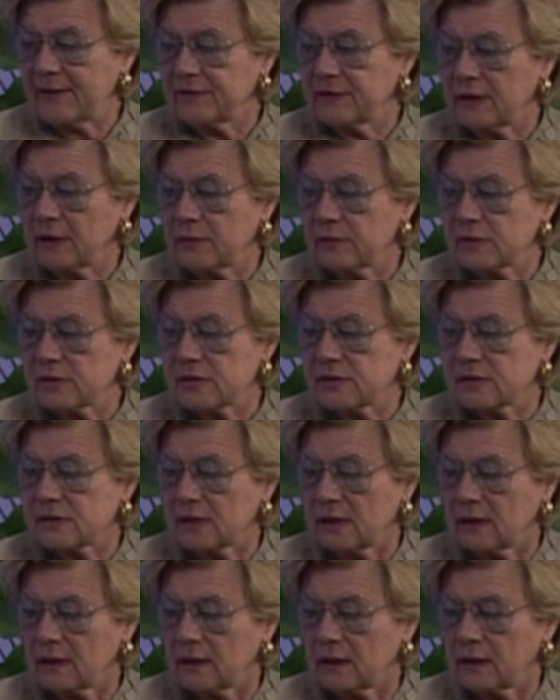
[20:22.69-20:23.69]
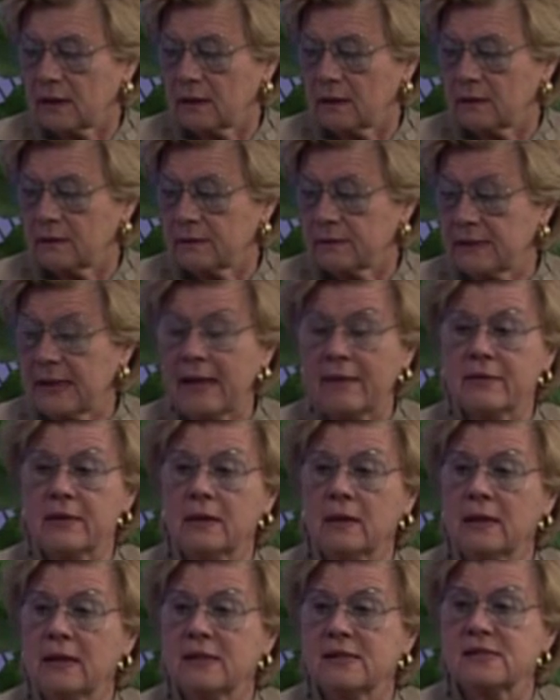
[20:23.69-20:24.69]
and I was, now that
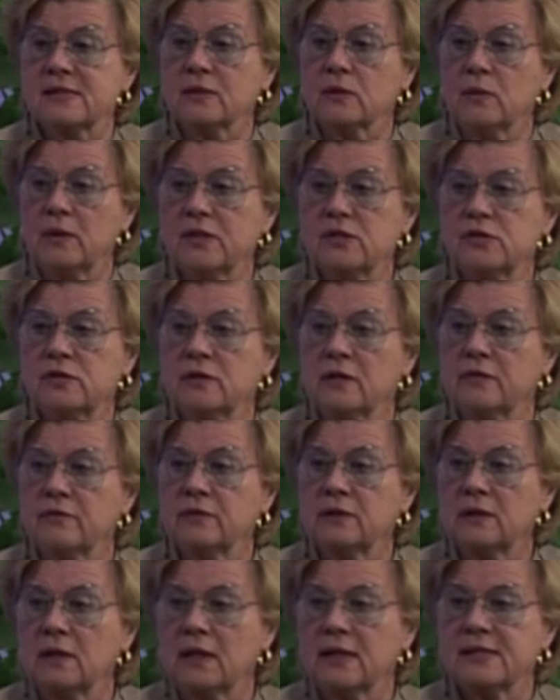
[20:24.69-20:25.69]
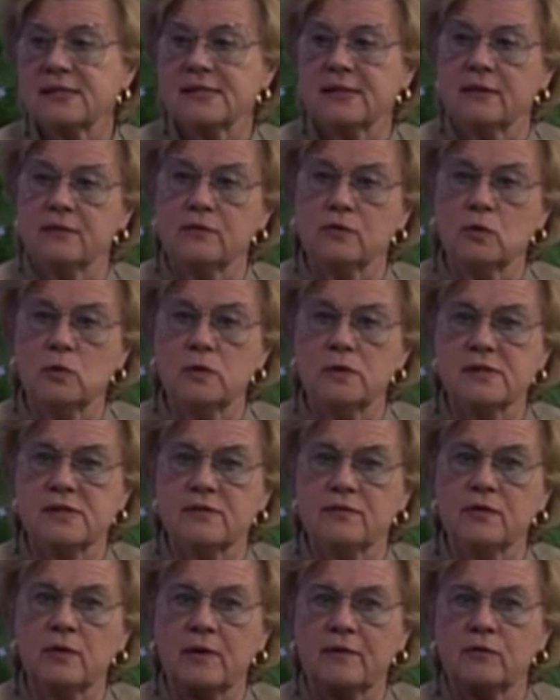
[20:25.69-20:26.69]
I asked the question, I realized that, of course,
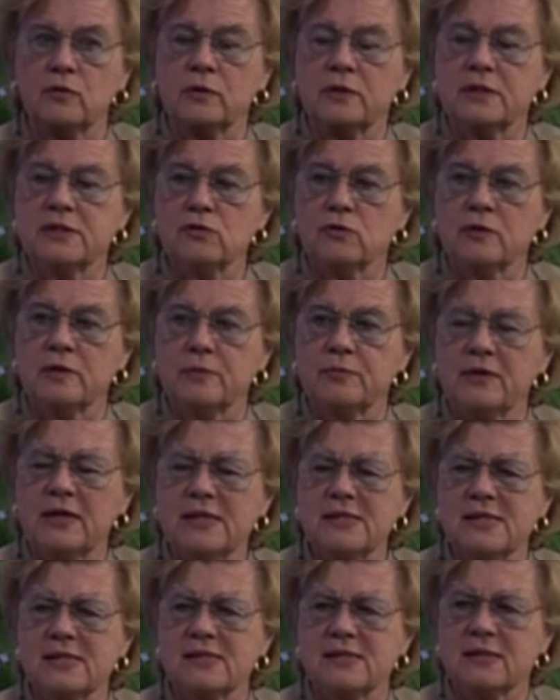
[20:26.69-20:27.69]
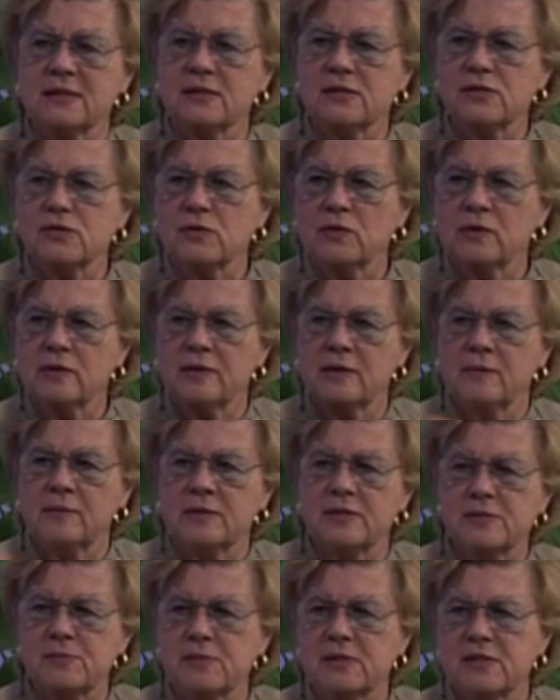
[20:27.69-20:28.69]
if you have auditory processing disorder, there
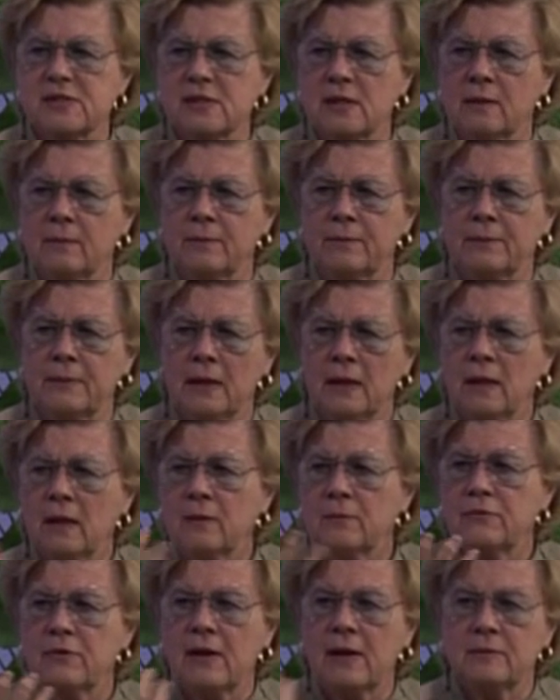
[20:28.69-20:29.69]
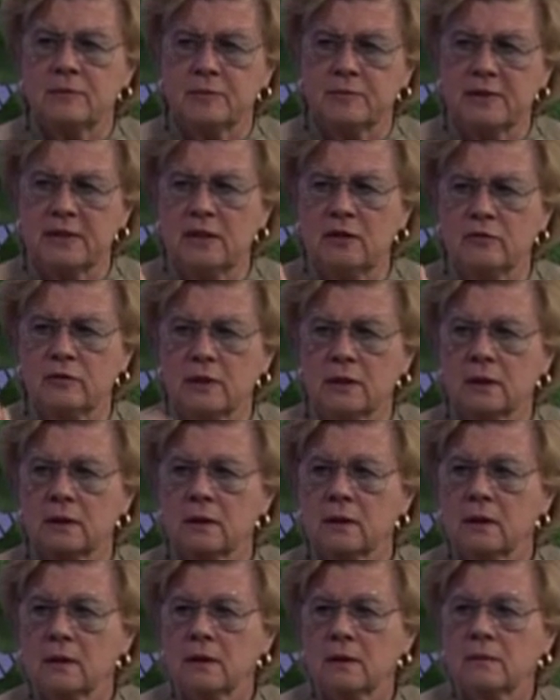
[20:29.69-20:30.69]
must be some problem hearing
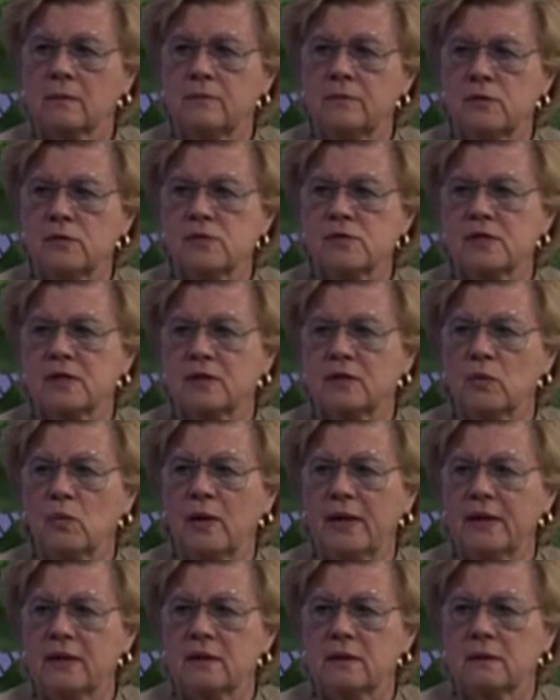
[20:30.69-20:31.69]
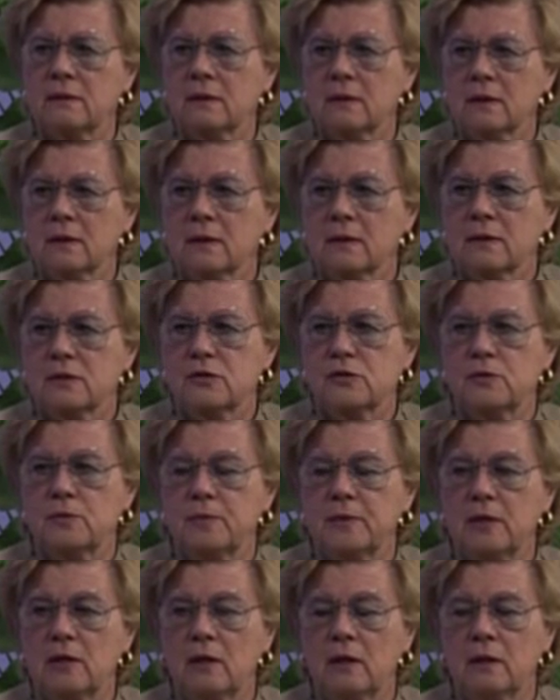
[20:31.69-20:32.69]
music the way it should
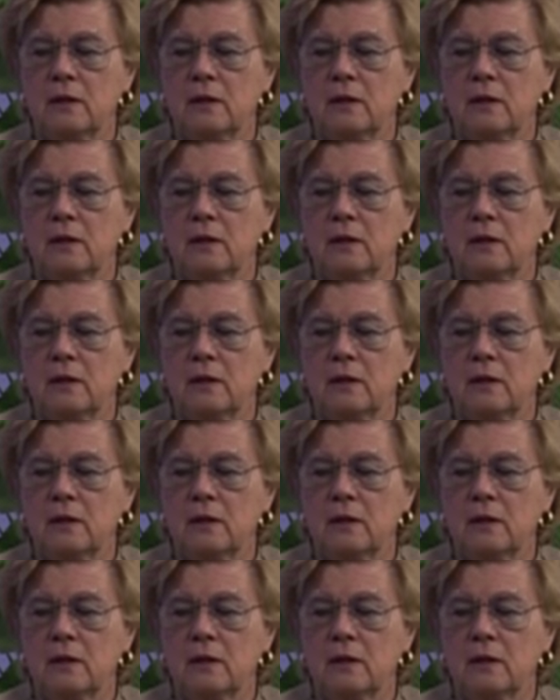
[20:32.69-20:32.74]
be heard.